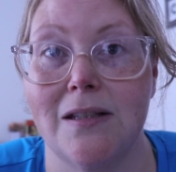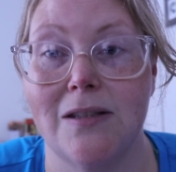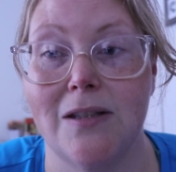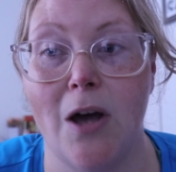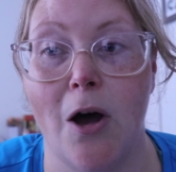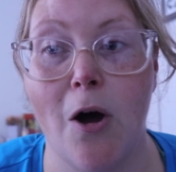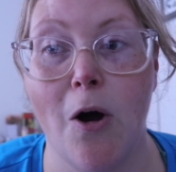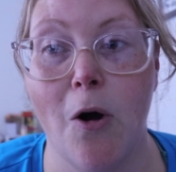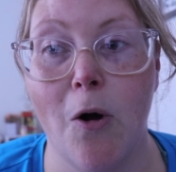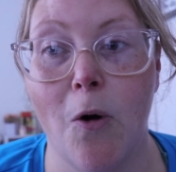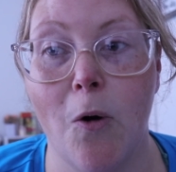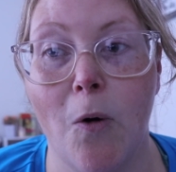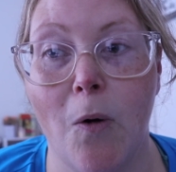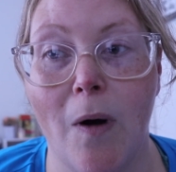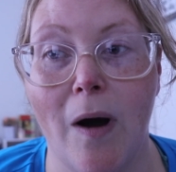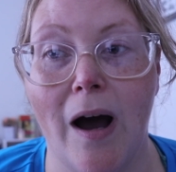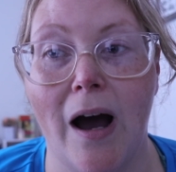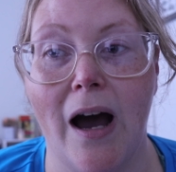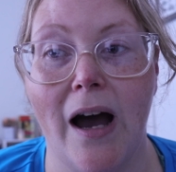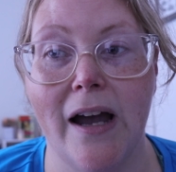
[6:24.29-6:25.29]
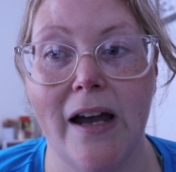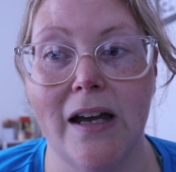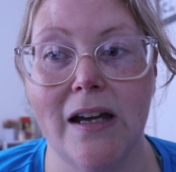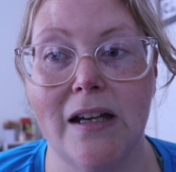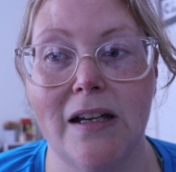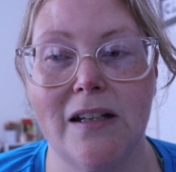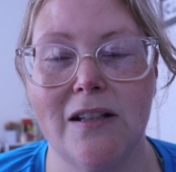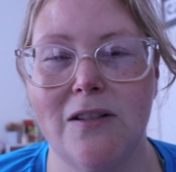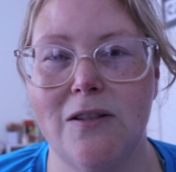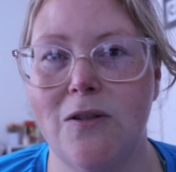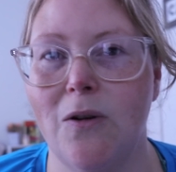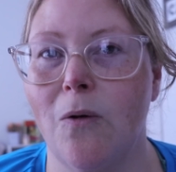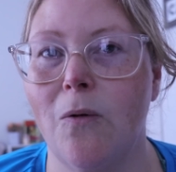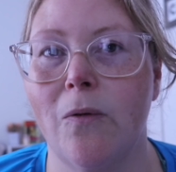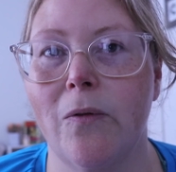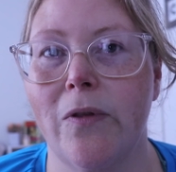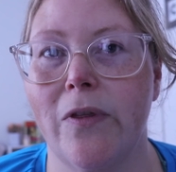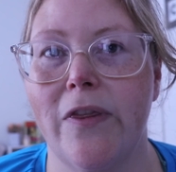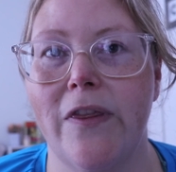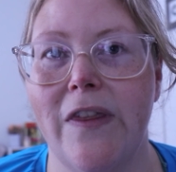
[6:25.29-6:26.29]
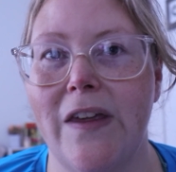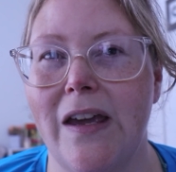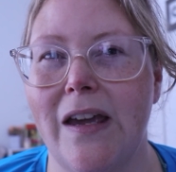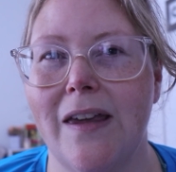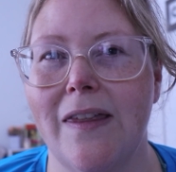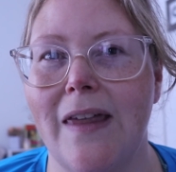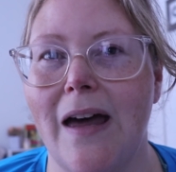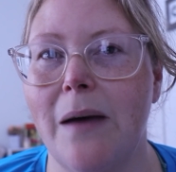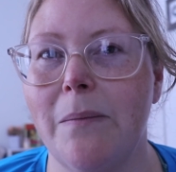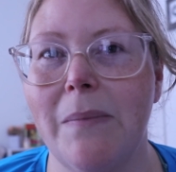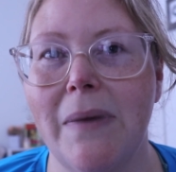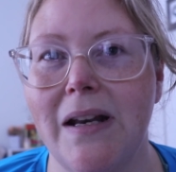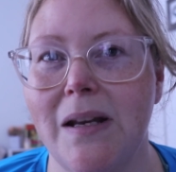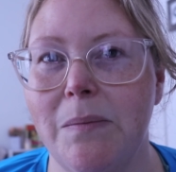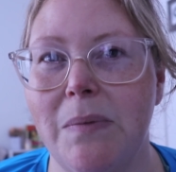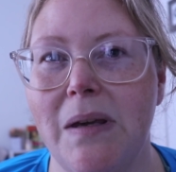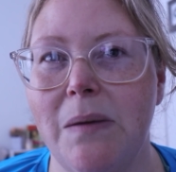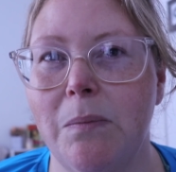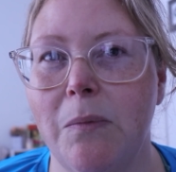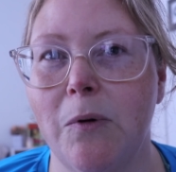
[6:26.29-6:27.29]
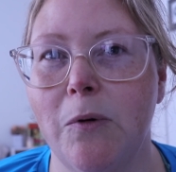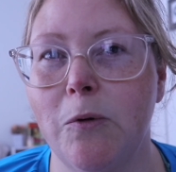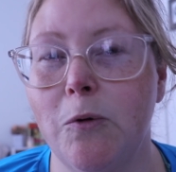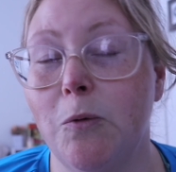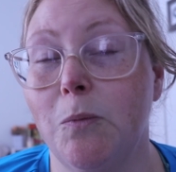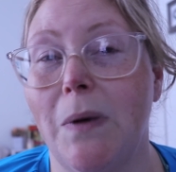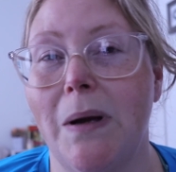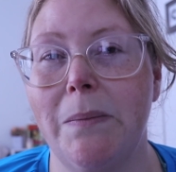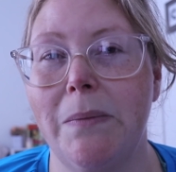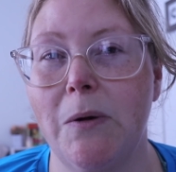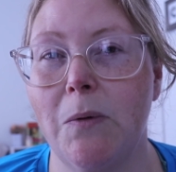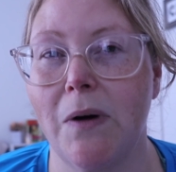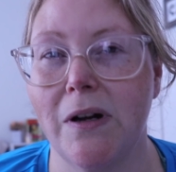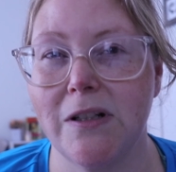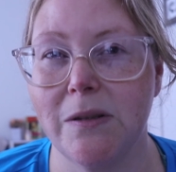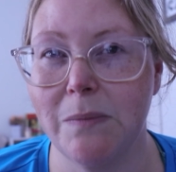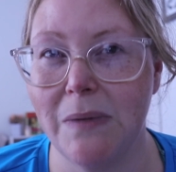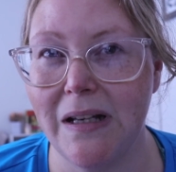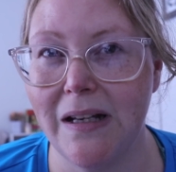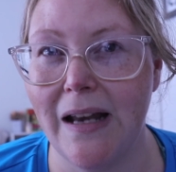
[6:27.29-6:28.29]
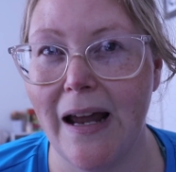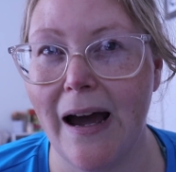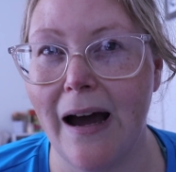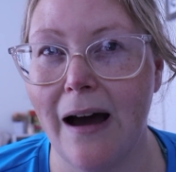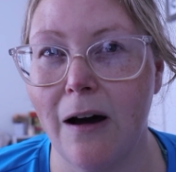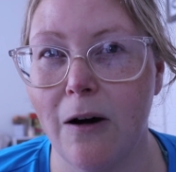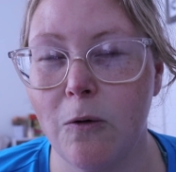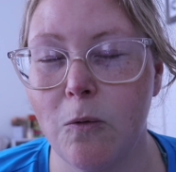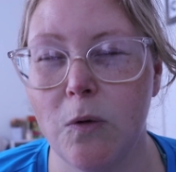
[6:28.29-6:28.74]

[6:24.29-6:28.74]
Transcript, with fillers: So I don't think that many people who might be watching me now